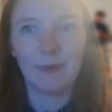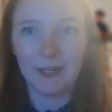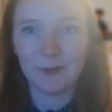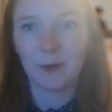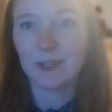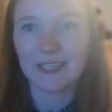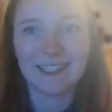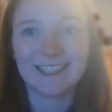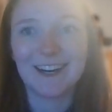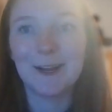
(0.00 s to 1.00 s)
mentors at
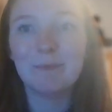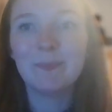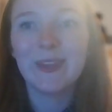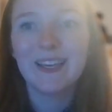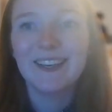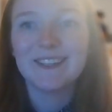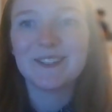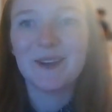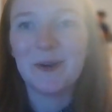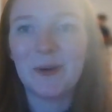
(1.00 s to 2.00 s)
a time.
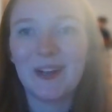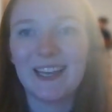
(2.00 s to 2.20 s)
So